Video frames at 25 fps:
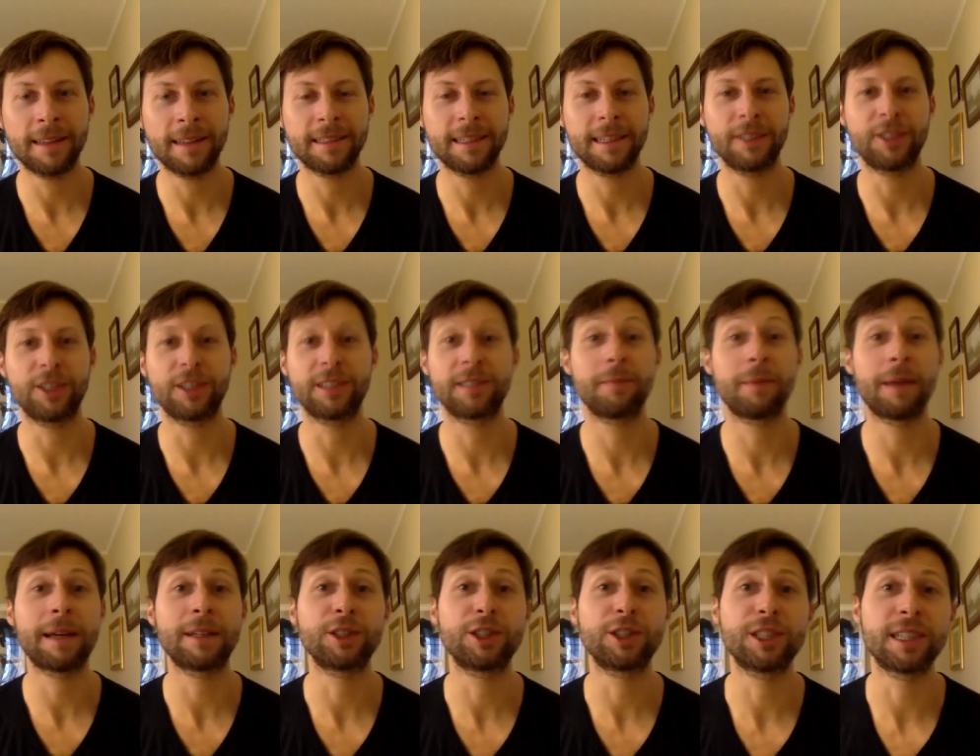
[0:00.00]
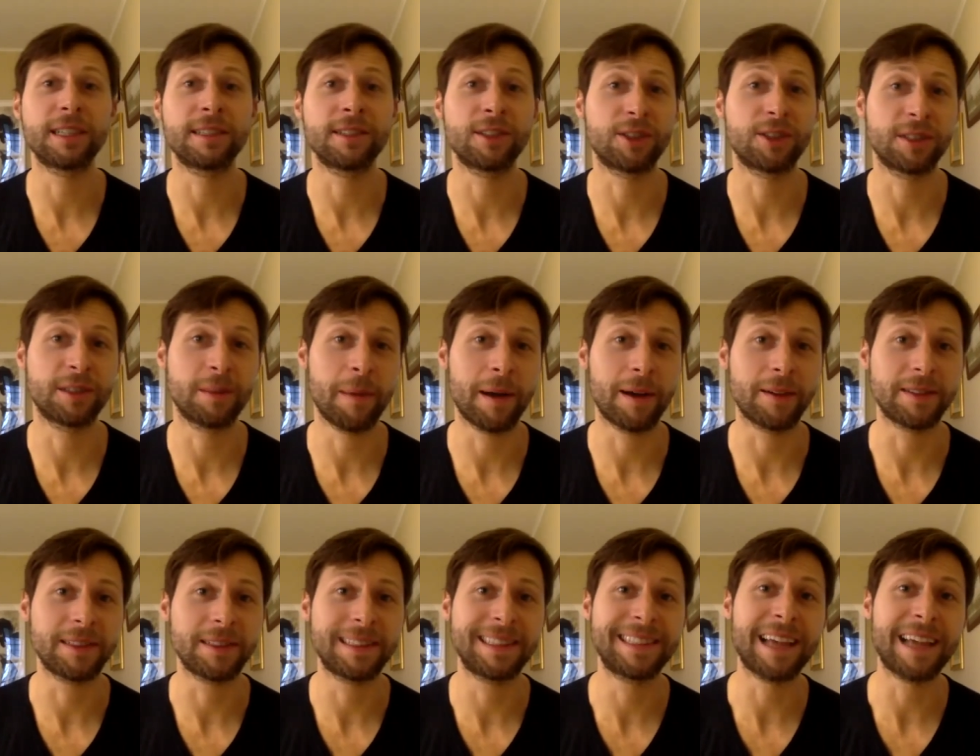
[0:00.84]
I just mentioned, there's
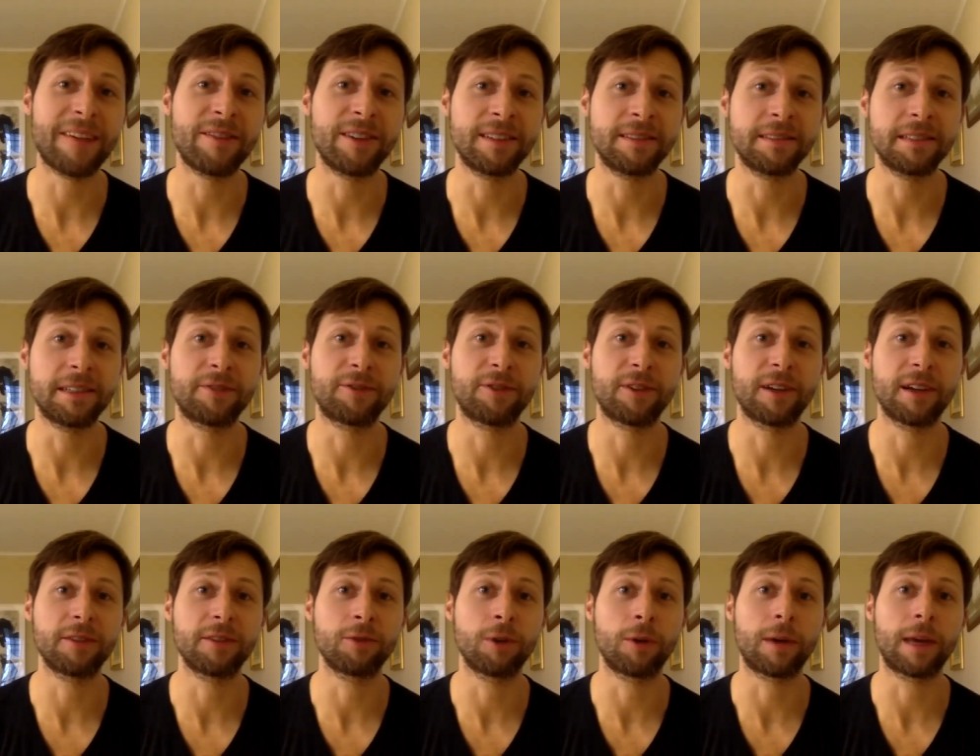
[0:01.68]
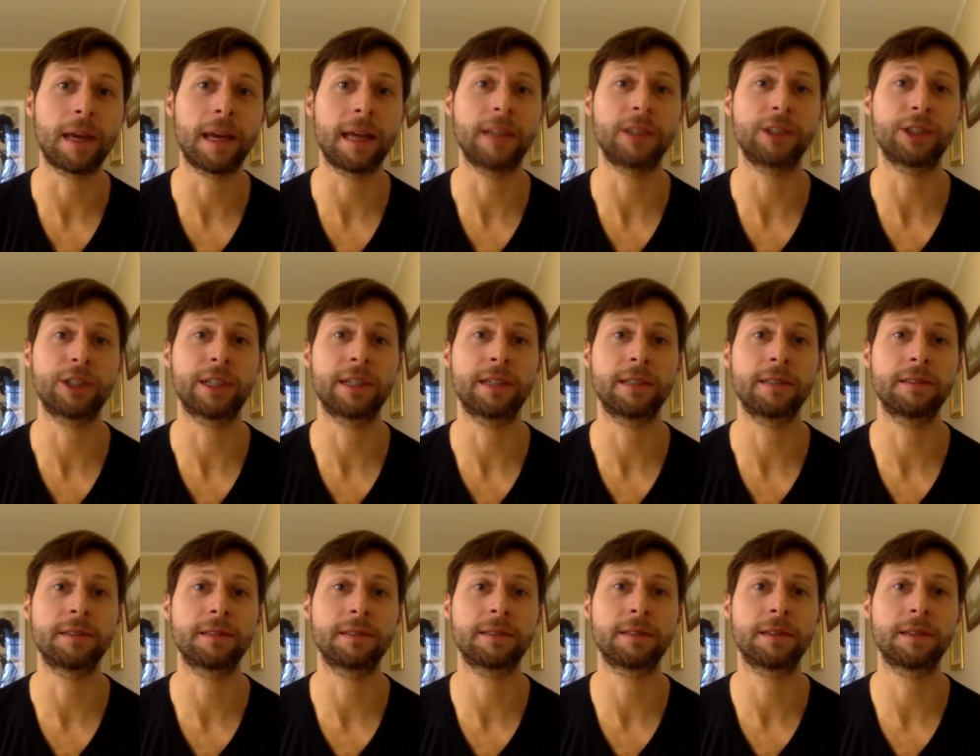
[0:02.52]
about seven different
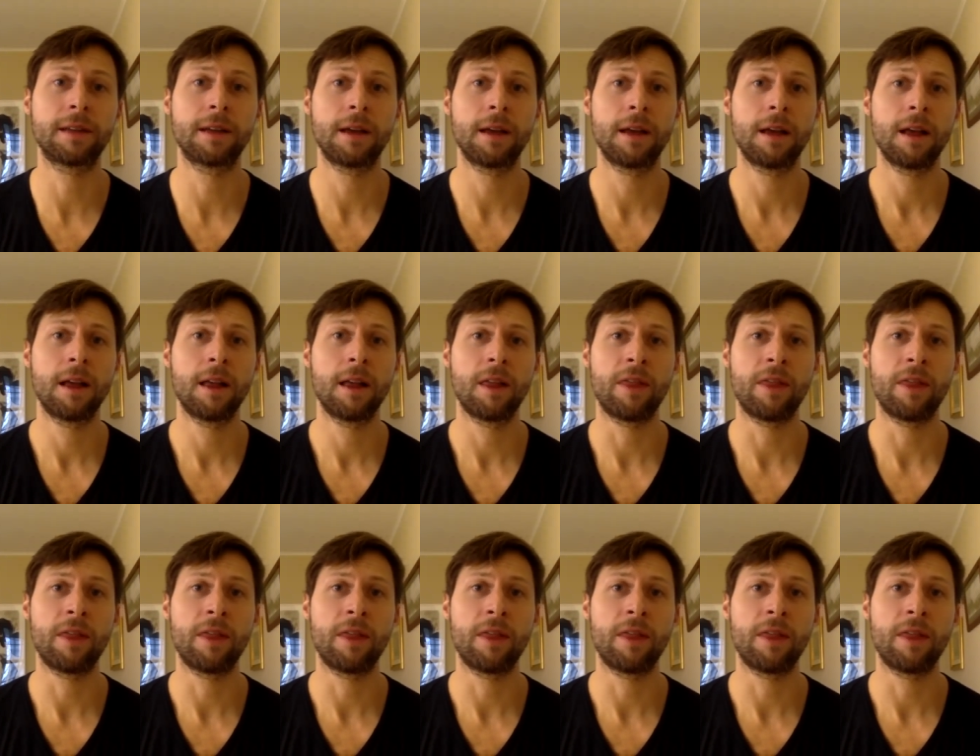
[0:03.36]
locations mm-hmm.